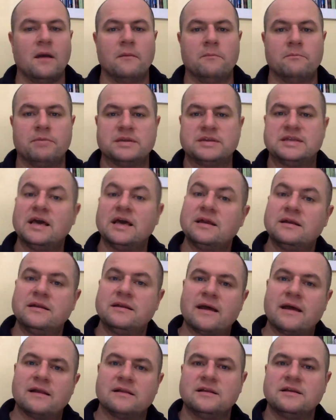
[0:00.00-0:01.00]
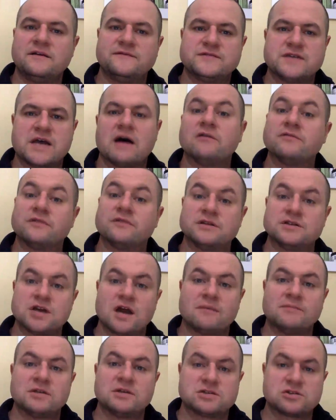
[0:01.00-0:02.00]
But then that leaves out the
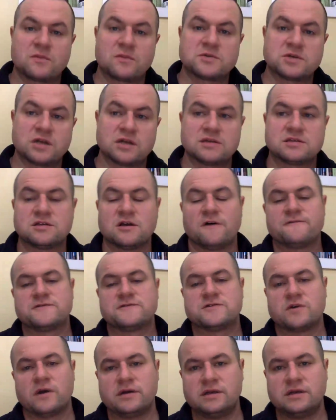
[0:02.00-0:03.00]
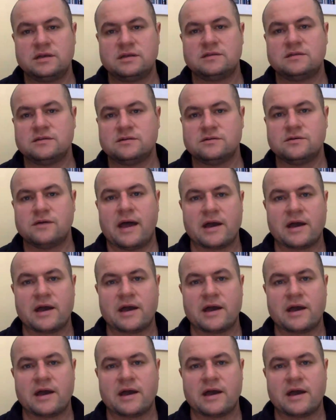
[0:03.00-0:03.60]
job description itself. So I need to